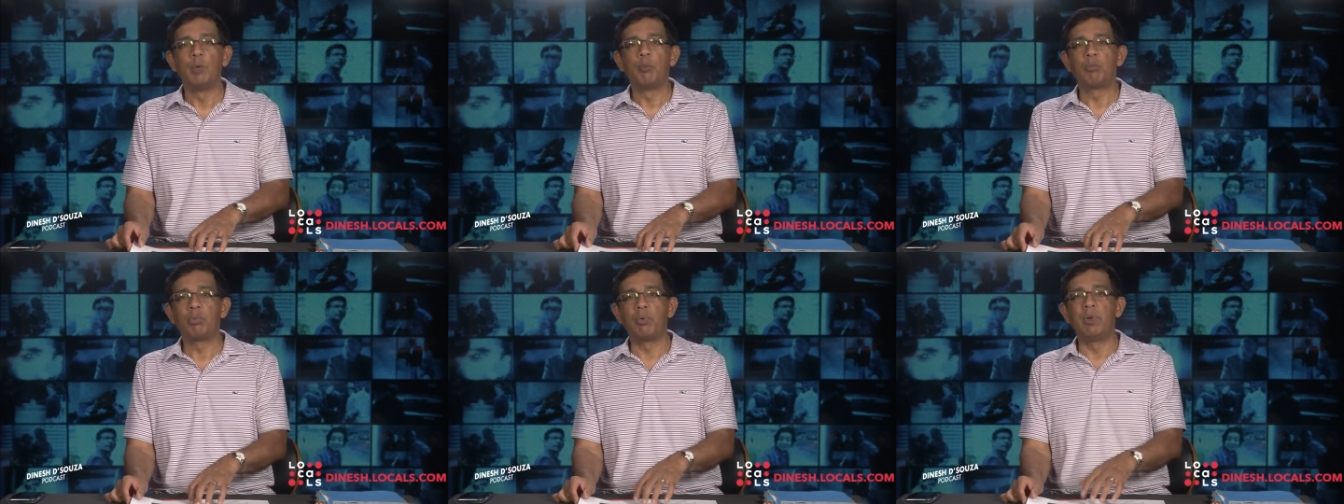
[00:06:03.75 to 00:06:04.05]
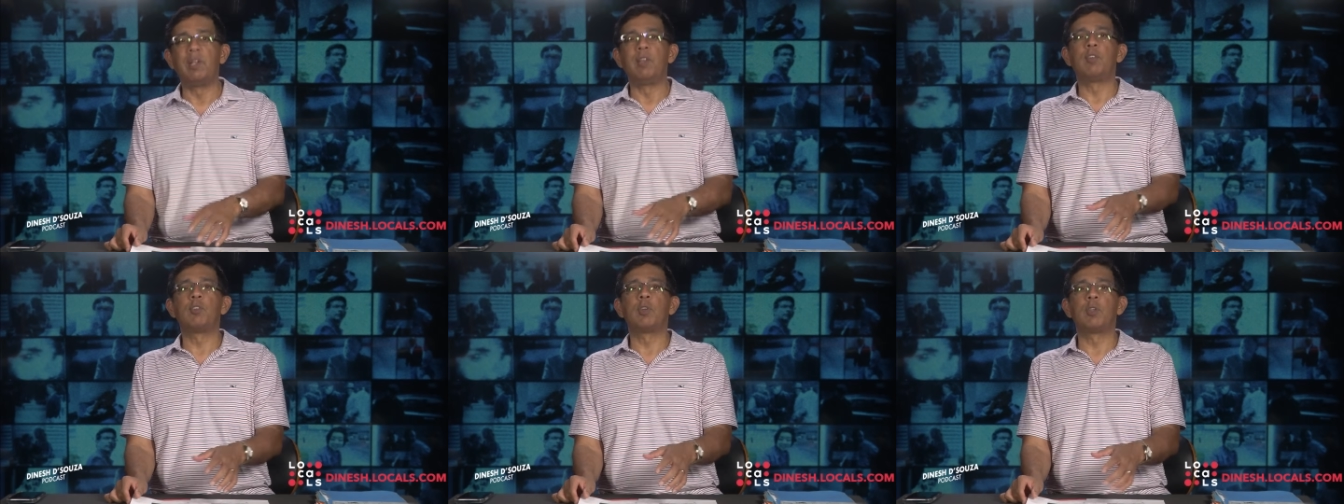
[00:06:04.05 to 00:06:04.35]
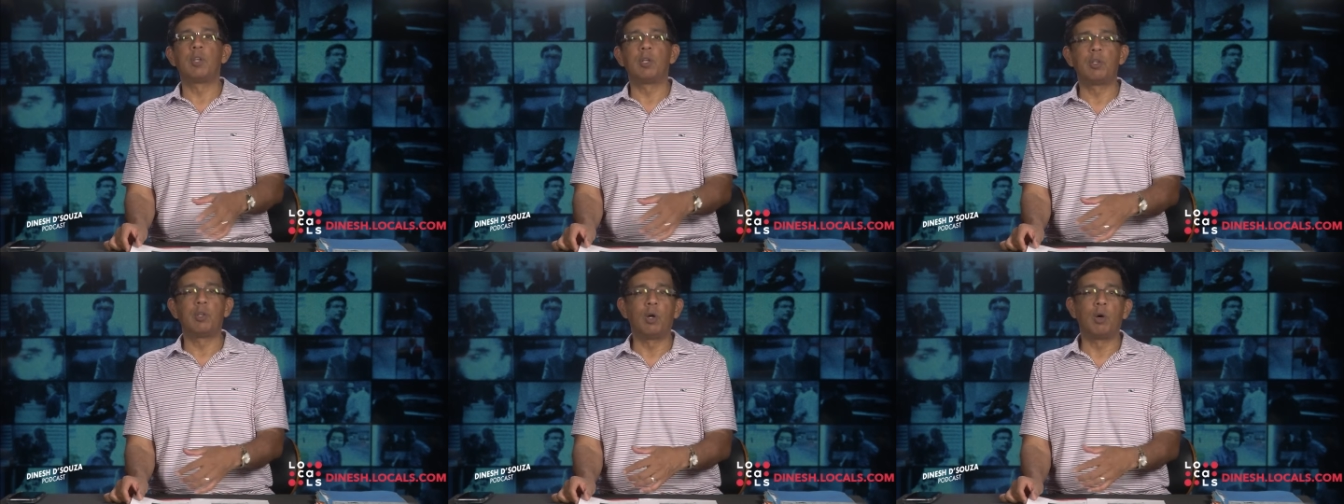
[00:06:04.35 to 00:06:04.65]
prince or
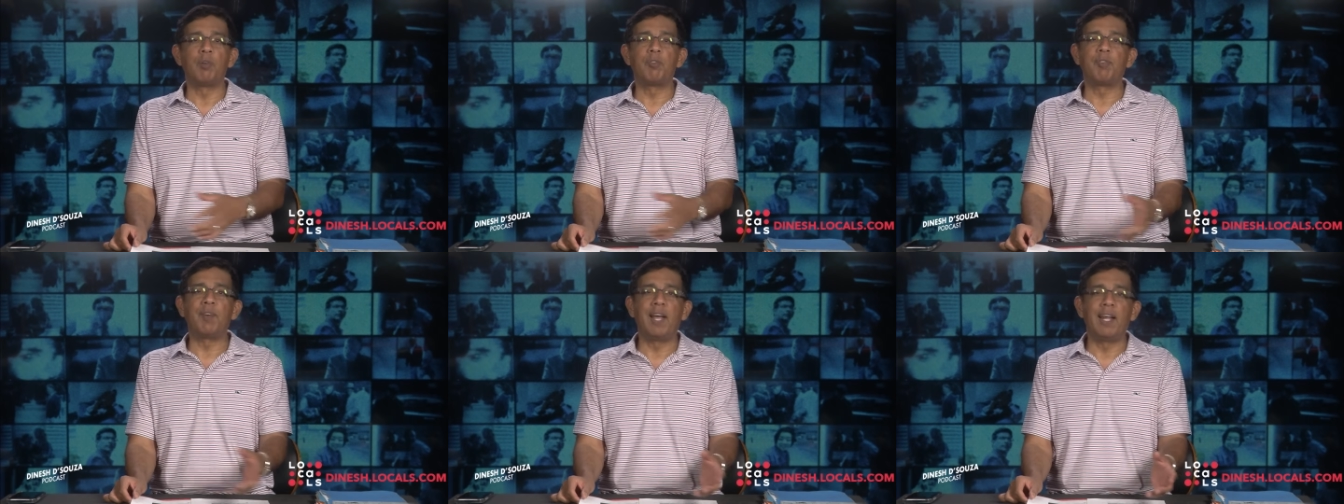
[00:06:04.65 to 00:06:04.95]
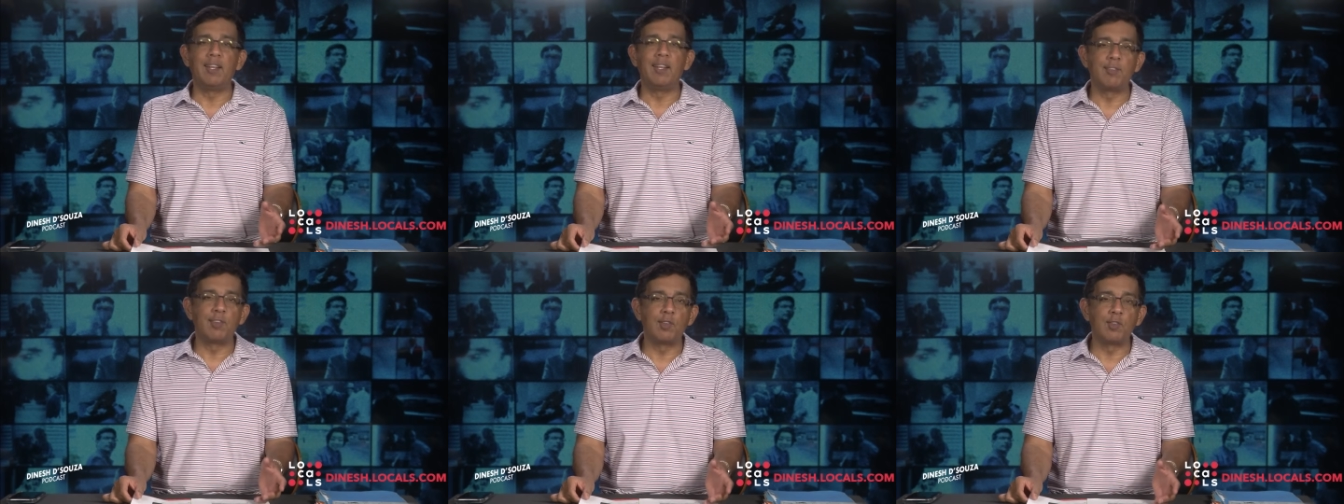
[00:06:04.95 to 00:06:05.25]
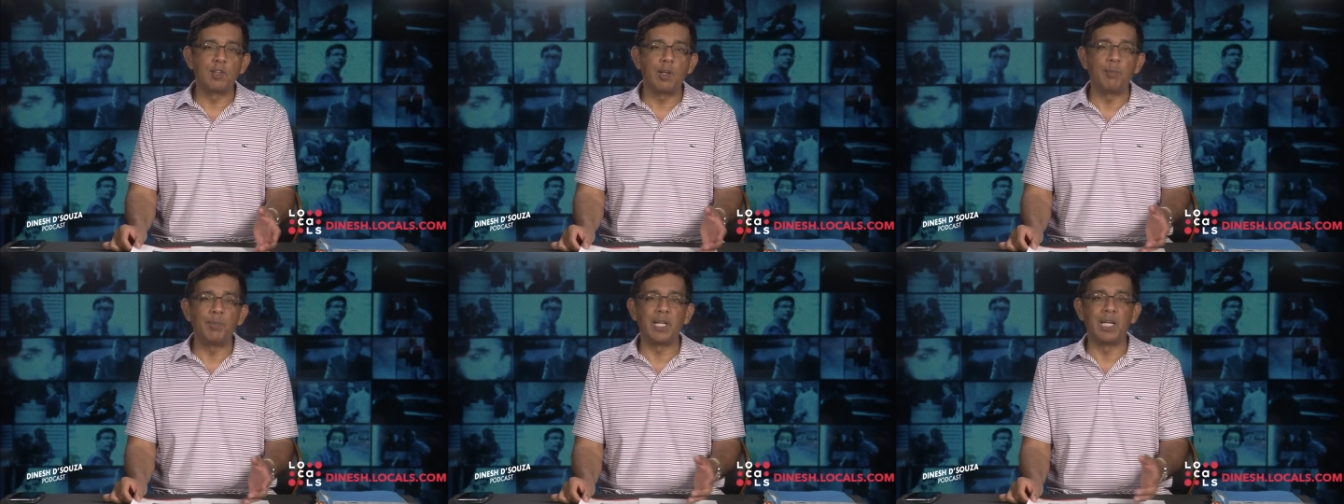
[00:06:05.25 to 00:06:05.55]
the dauphin
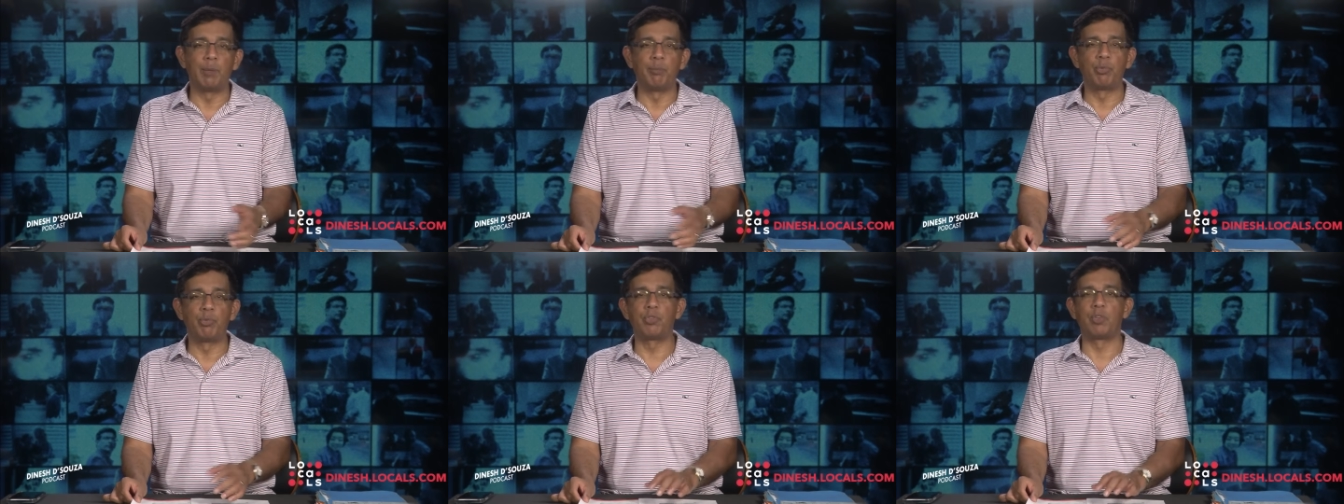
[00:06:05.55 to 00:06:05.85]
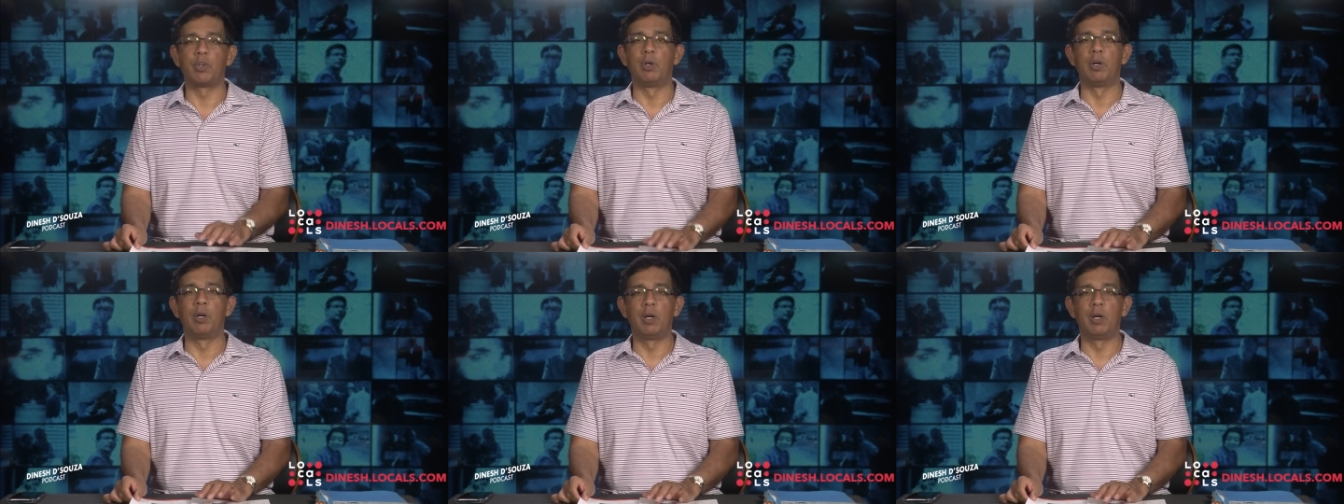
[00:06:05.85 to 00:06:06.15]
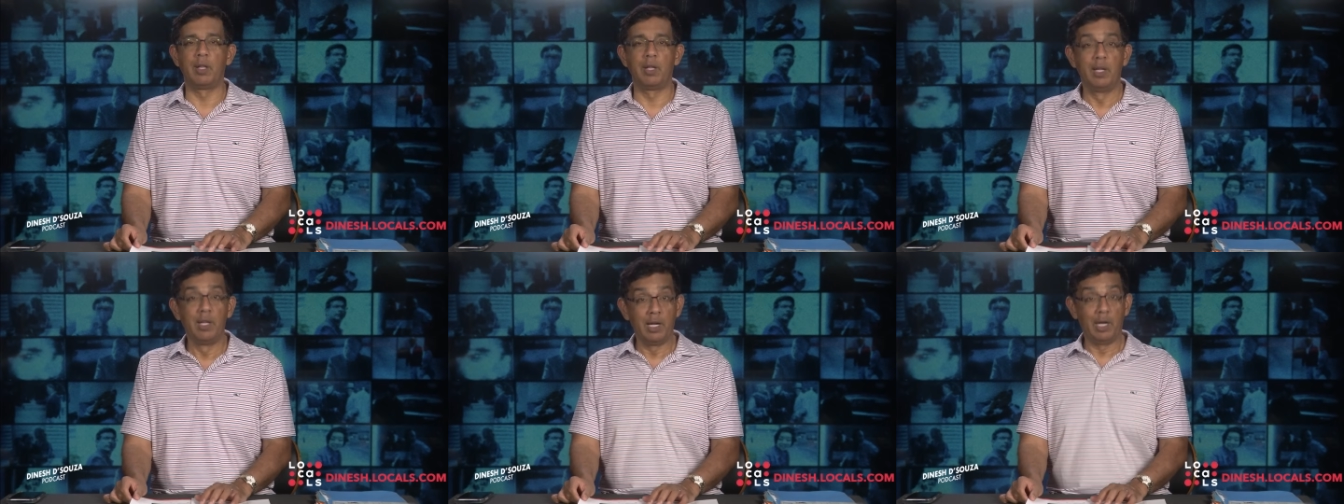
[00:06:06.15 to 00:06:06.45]
says something
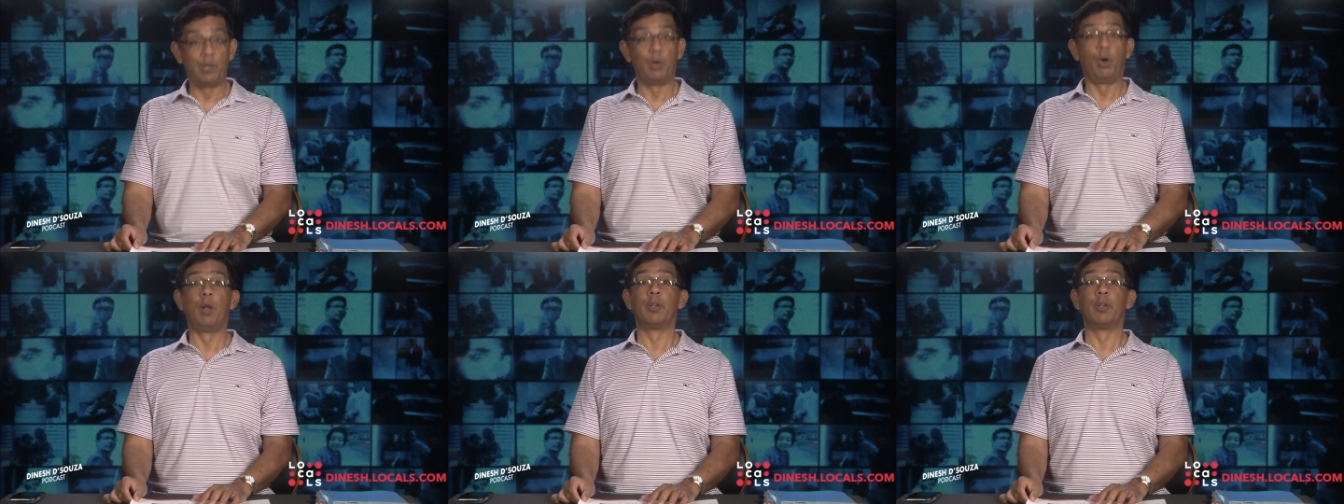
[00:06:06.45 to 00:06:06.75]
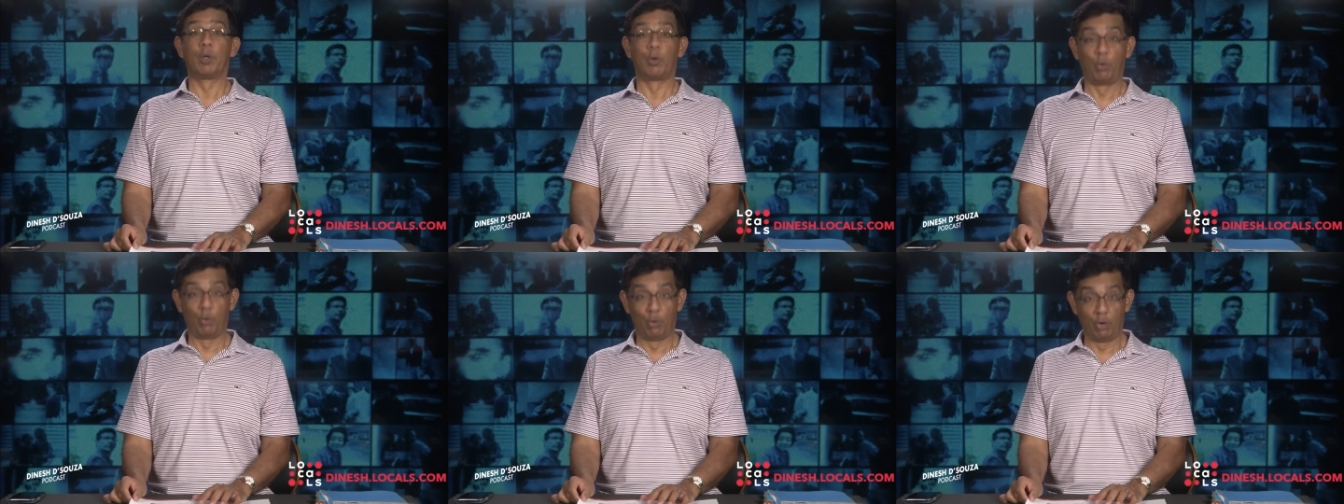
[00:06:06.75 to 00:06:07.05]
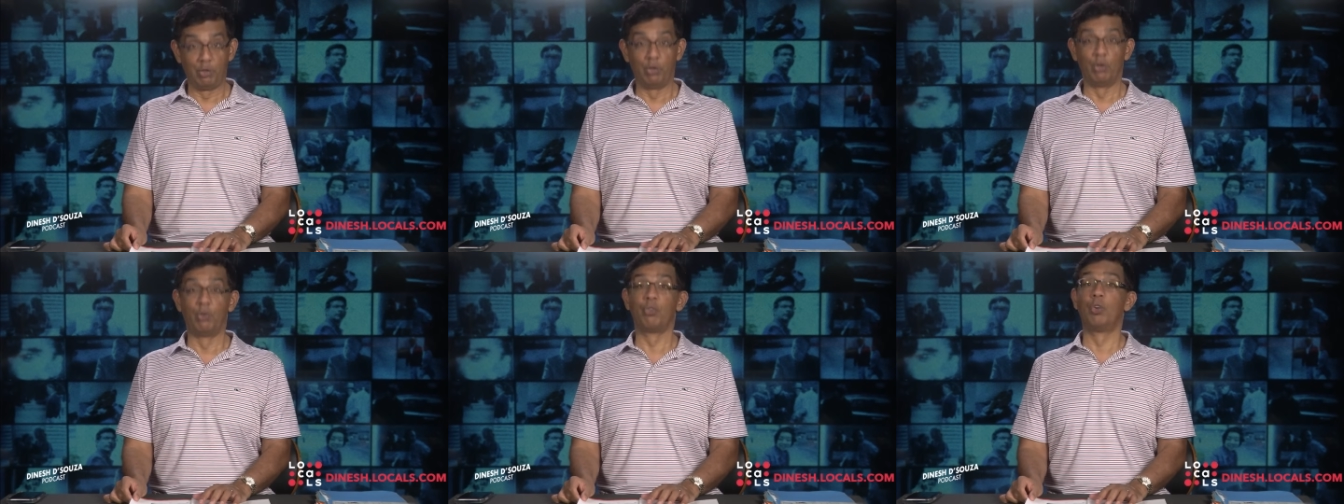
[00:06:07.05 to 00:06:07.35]
absurd and all the
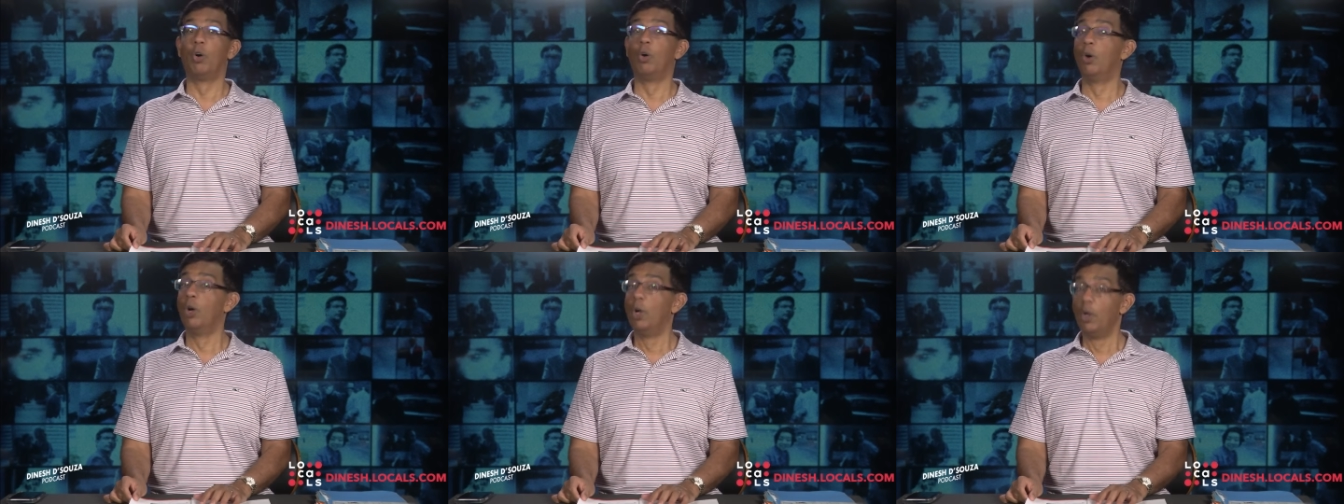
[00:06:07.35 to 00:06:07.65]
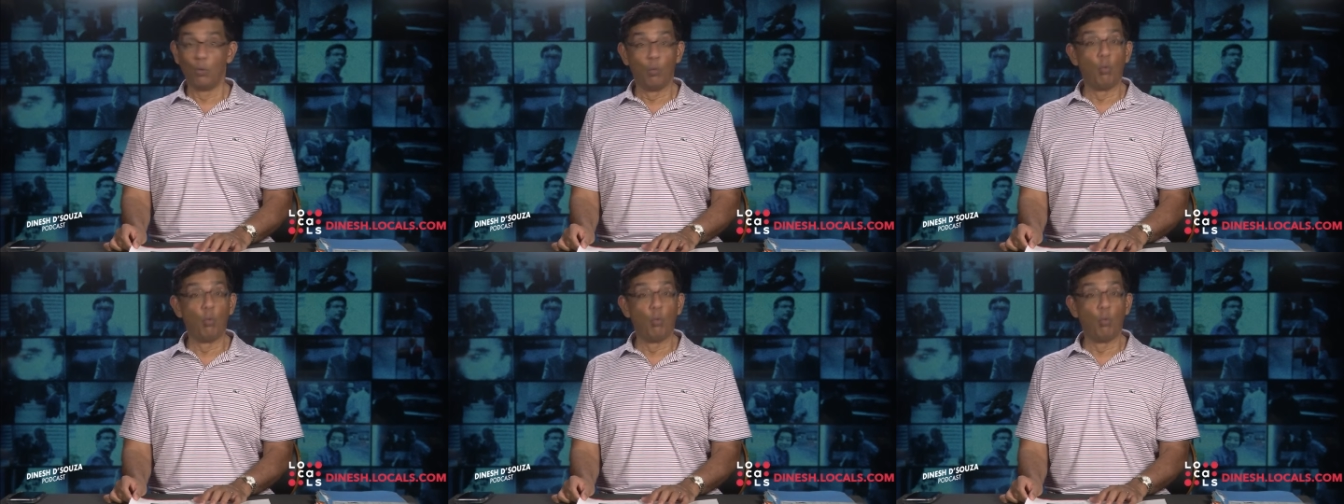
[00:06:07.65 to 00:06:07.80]
courtiers go,